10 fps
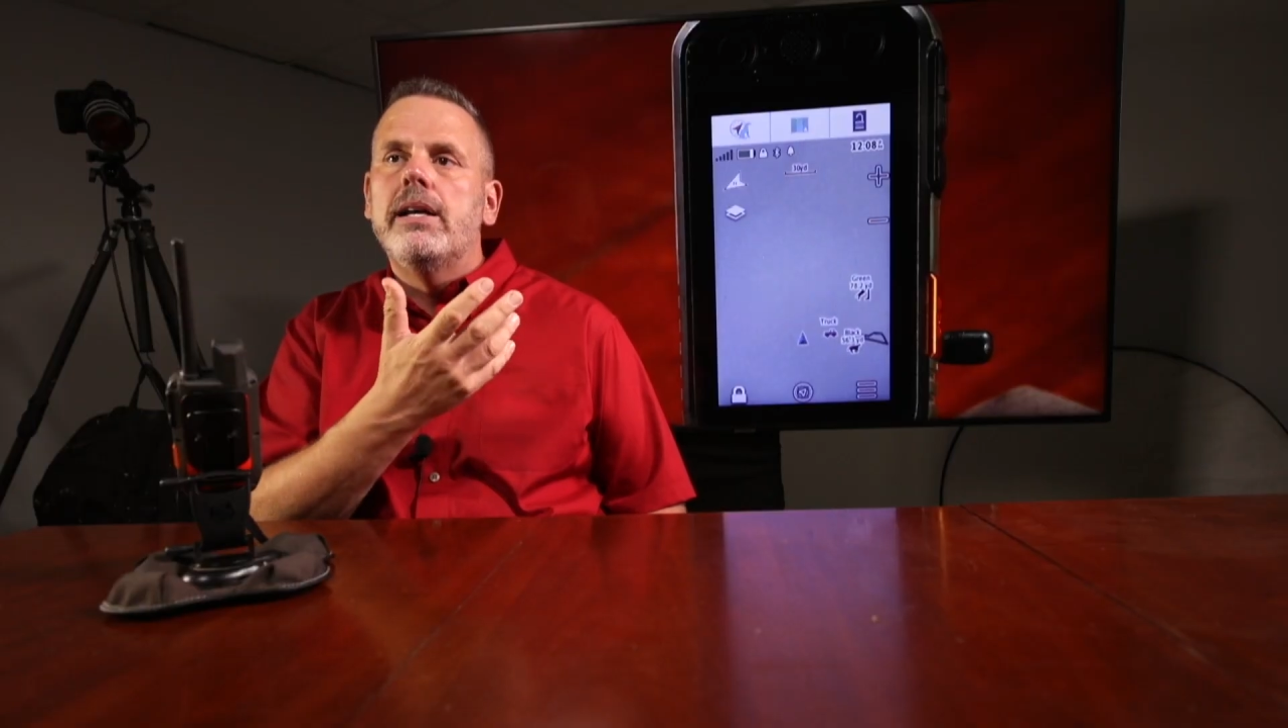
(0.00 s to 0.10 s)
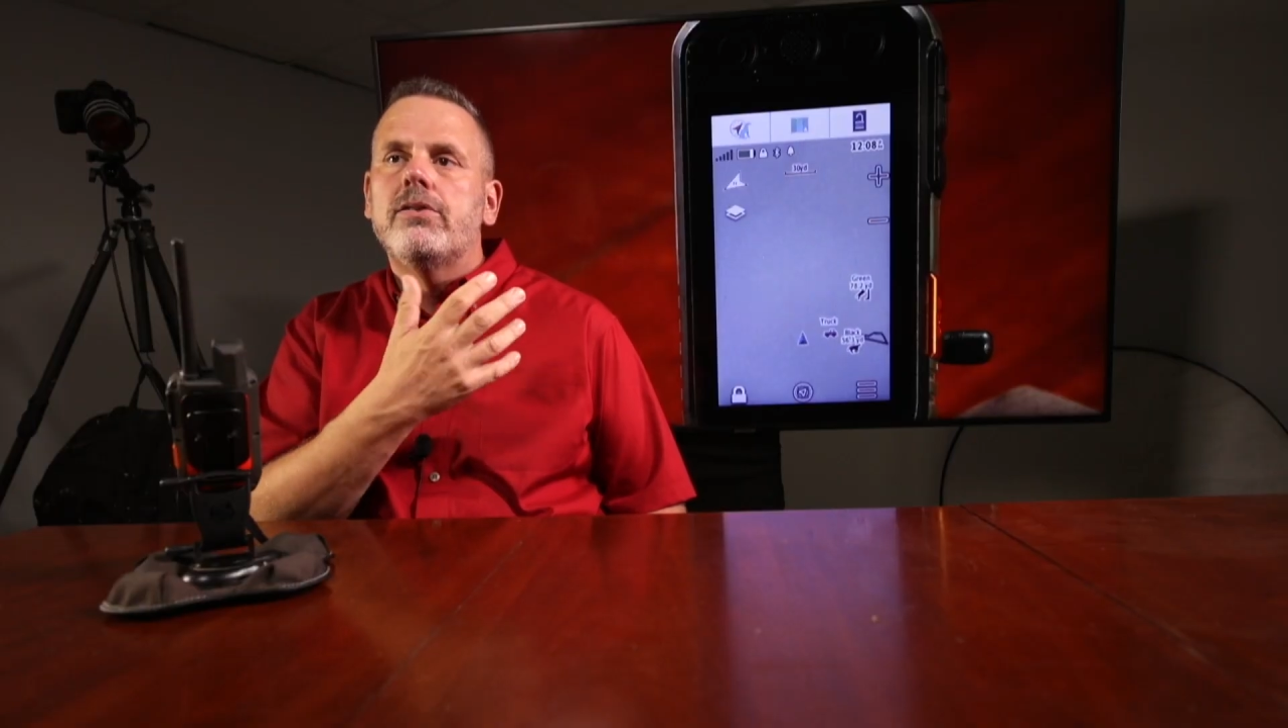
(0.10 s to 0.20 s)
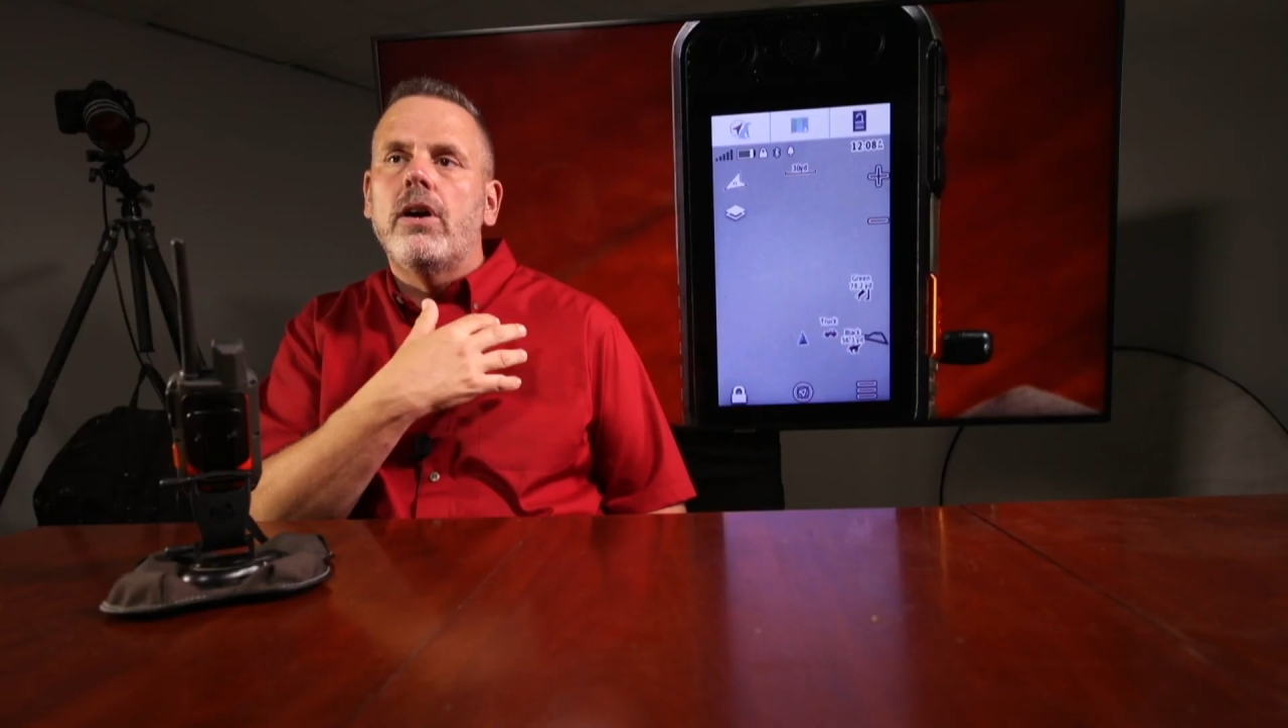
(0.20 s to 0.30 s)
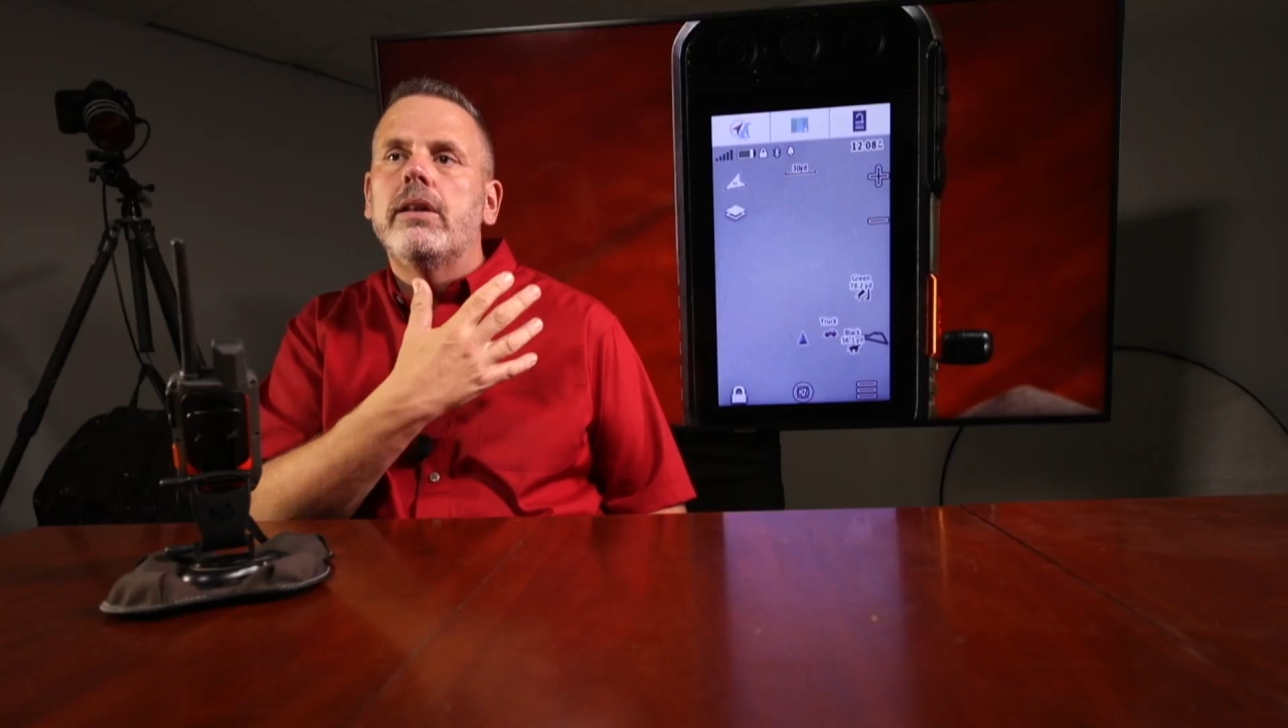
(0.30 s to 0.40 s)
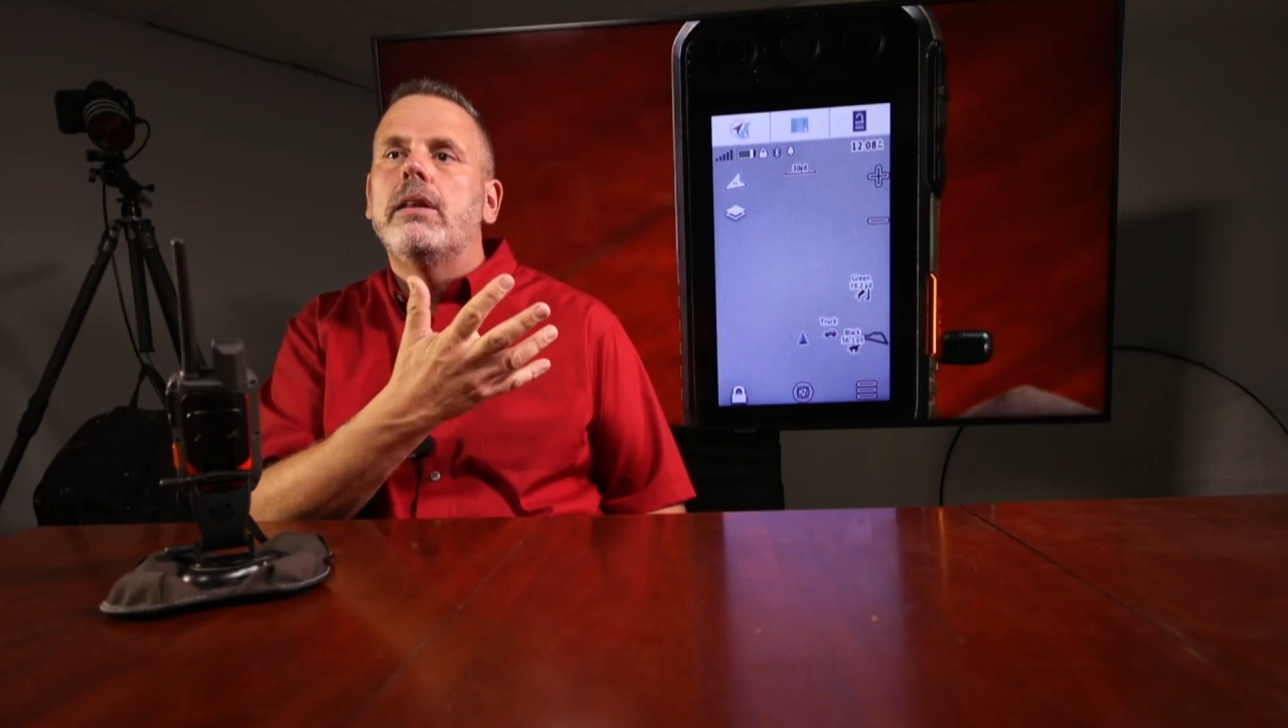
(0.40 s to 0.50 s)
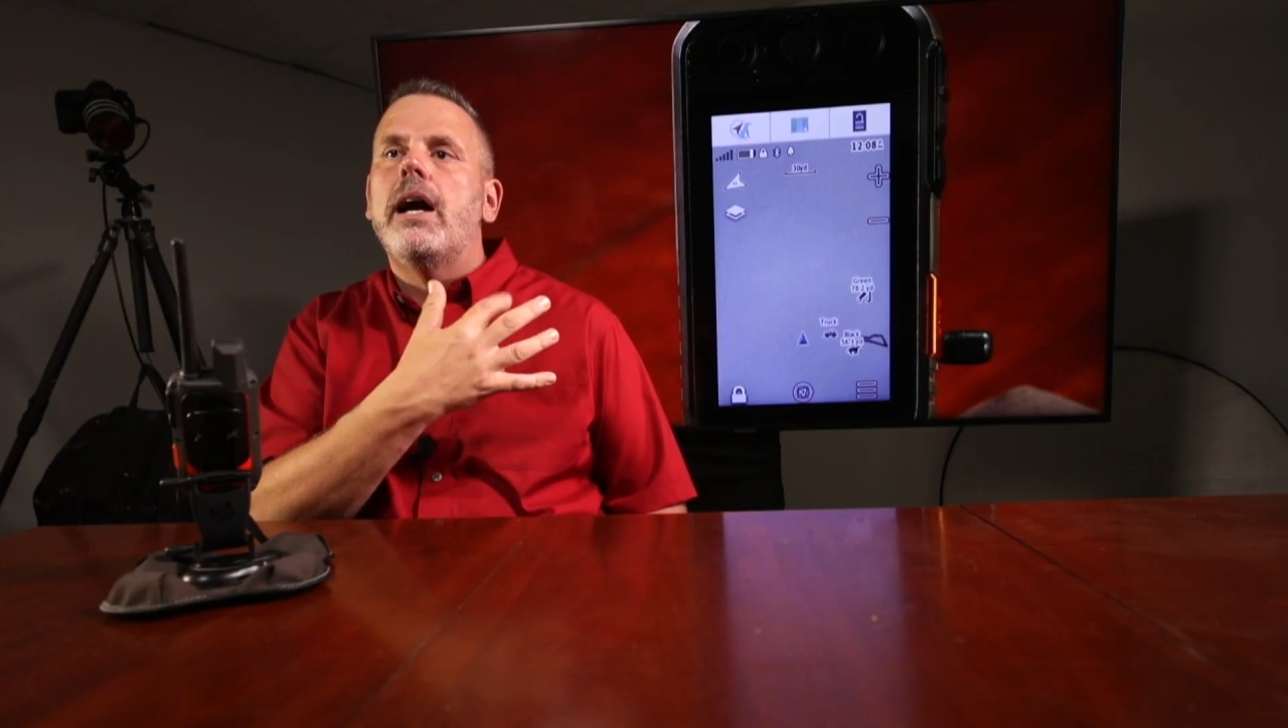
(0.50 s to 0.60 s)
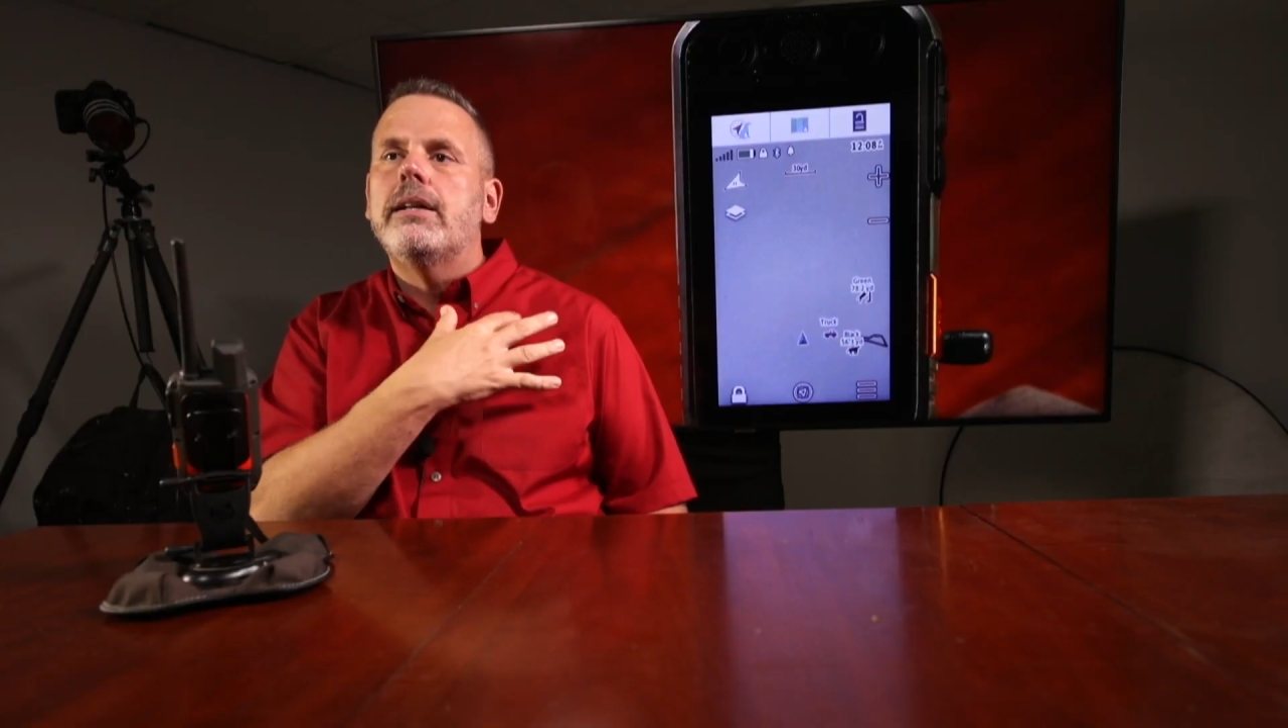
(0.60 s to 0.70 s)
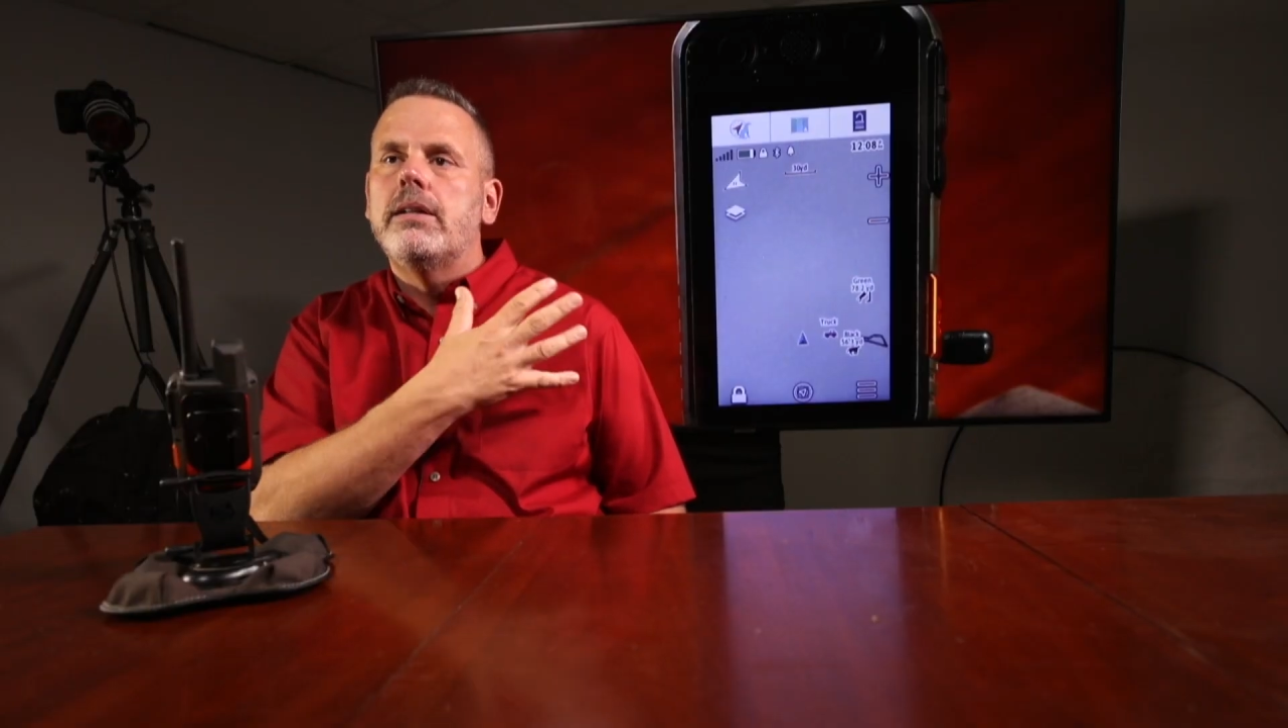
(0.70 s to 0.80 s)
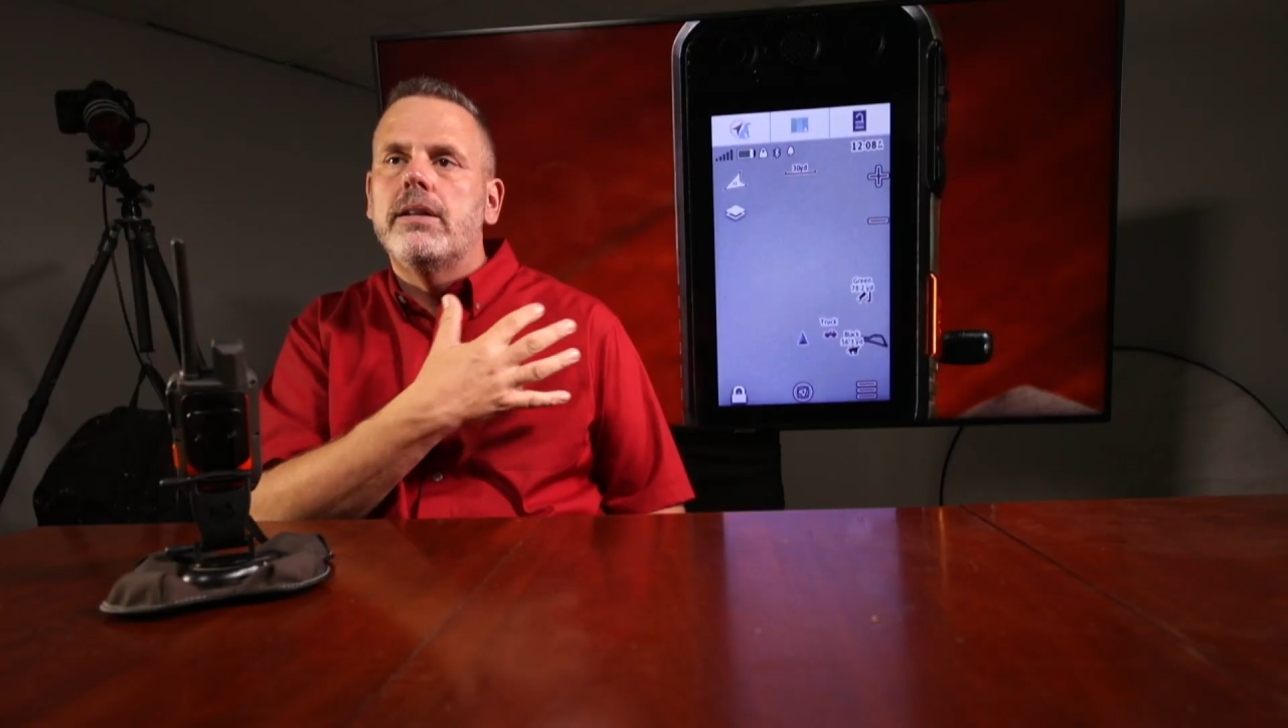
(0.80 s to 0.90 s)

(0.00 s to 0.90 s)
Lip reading: it's unlikely